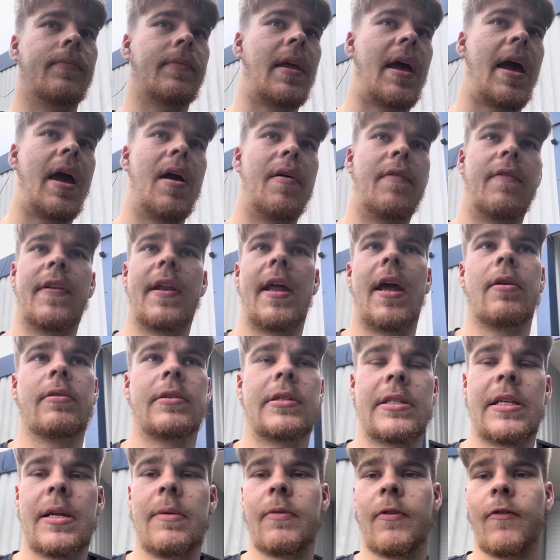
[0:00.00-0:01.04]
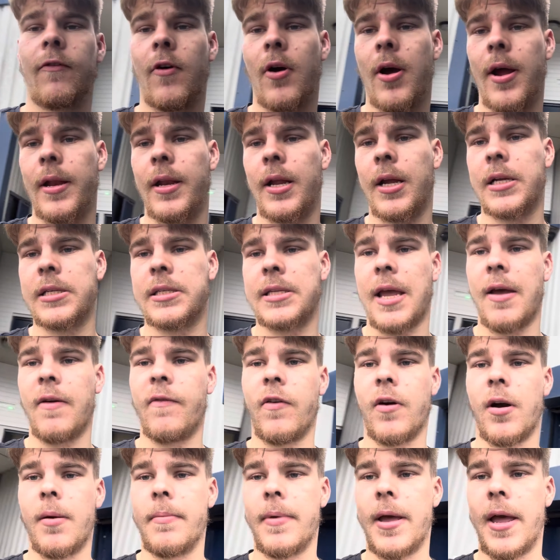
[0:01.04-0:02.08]
Everything else seems fine except
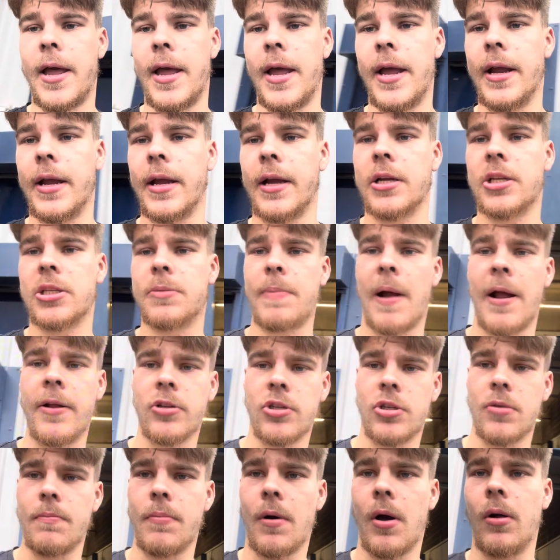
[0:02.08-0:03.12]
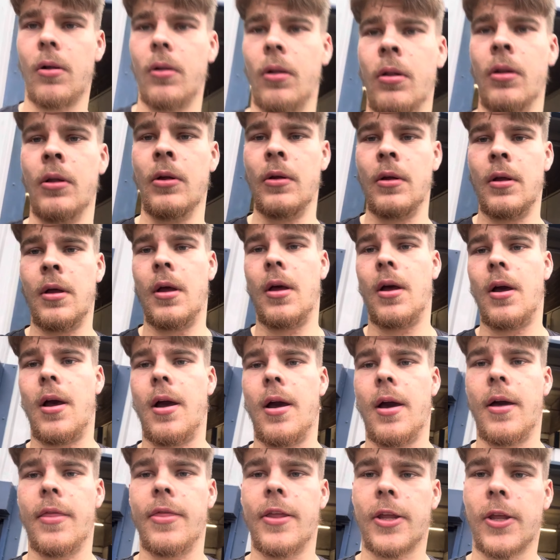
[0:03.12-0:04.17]
from an expansion bottle.
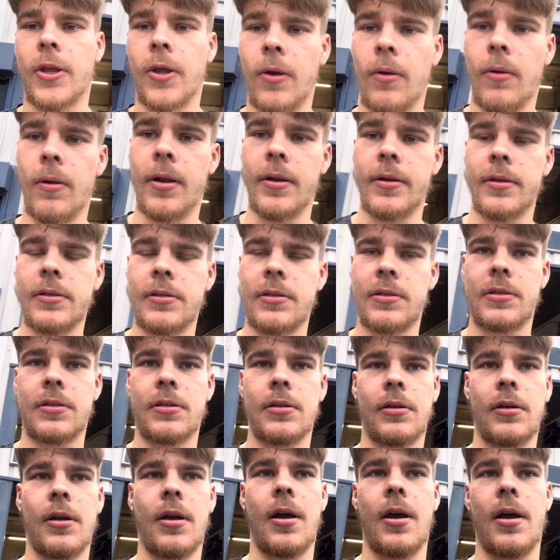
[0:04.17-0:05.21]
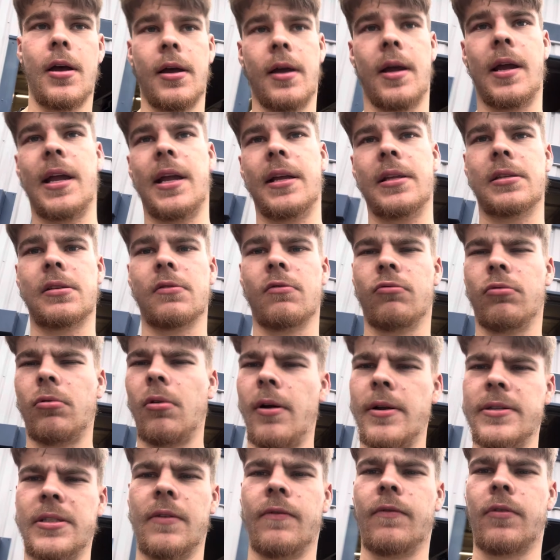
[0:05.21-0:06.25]
The coolant is
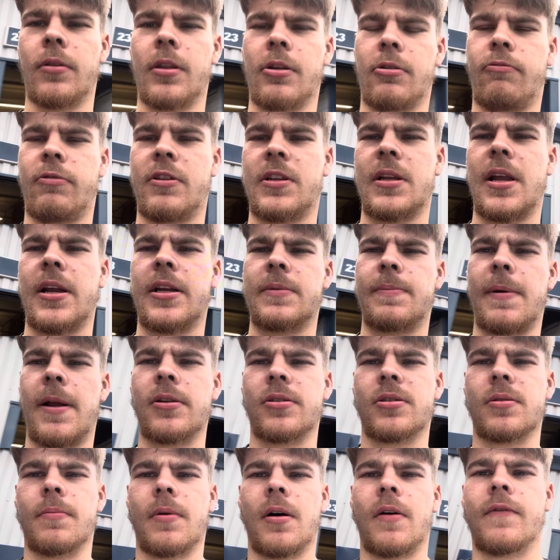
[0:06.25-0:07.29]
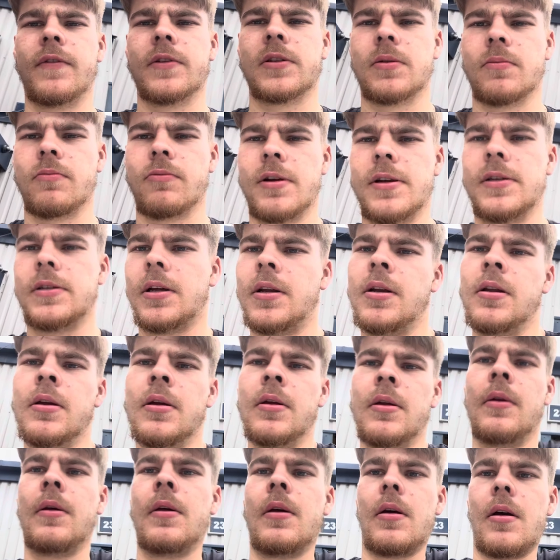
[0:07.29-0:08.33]
rising from the expansion bottle for some reason.
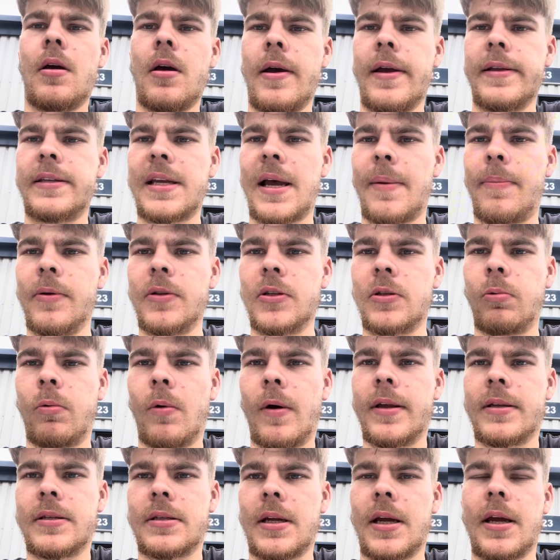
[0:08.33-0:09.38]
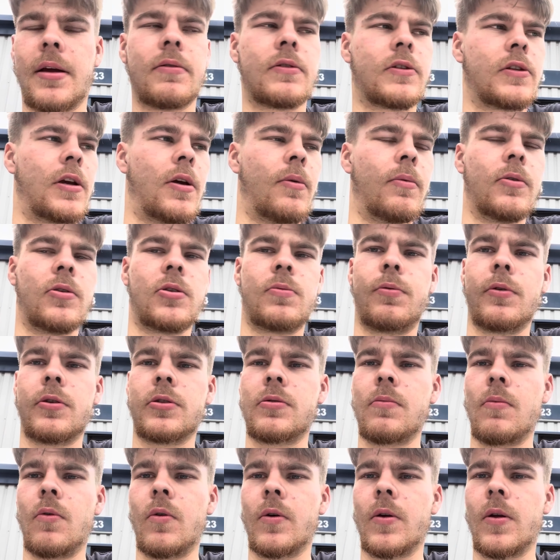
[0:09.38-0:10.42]
It's happened twice now, so we just put
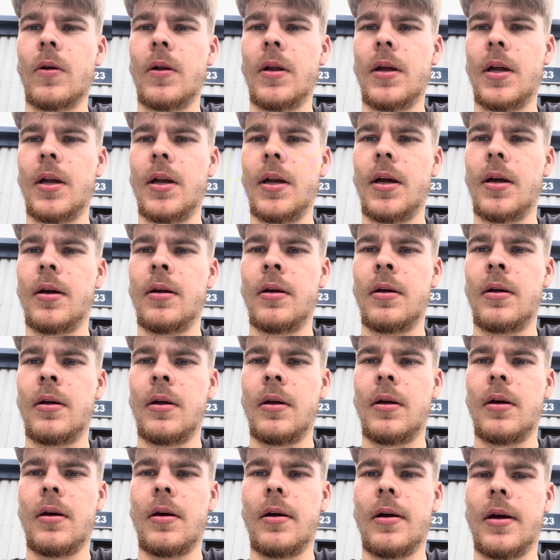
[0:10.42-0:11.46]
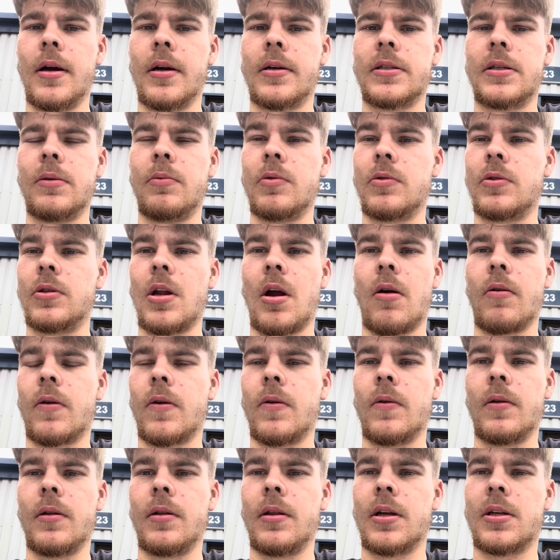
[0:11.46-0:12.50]
some more coolant in it because it was no
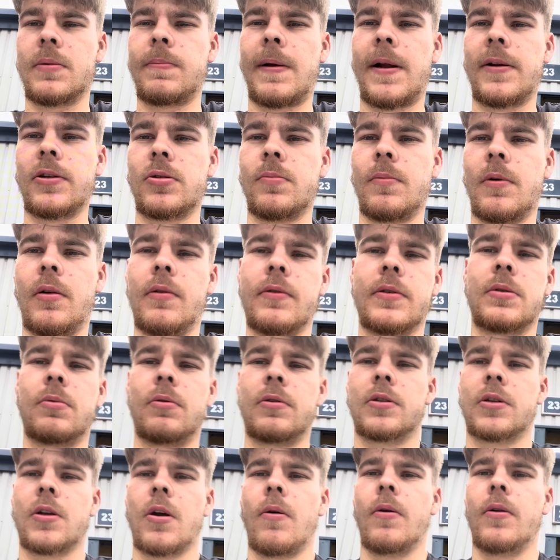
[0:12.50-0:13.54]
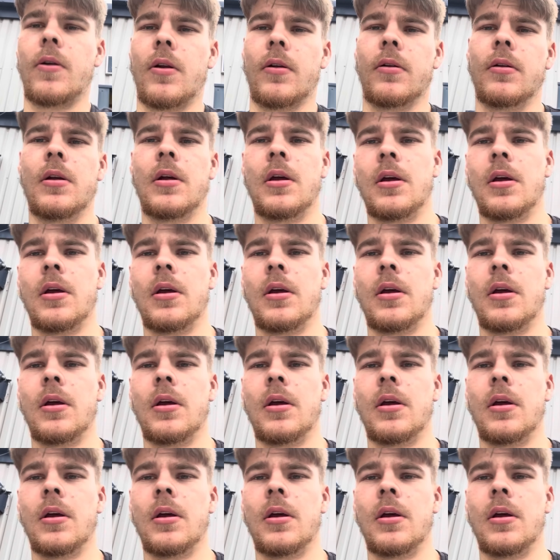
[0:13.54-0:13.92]
coolant in the expansion bottle. So what's going on?